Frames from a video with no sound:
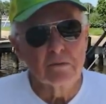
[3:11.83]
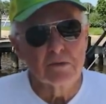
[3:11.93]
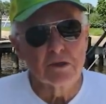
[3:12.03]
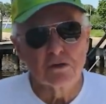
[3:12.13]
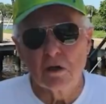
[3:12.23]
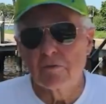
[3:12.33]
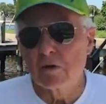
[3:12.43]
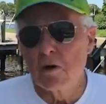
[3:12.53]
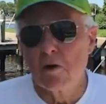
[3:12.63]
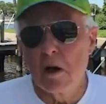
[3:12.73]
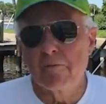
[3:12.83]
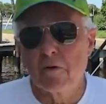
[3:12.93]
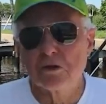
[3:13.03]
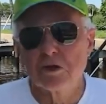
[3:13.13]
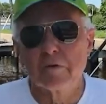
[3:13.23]
just sort of a grown-up
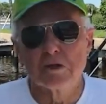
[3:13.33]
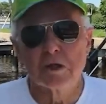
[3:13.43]
version of the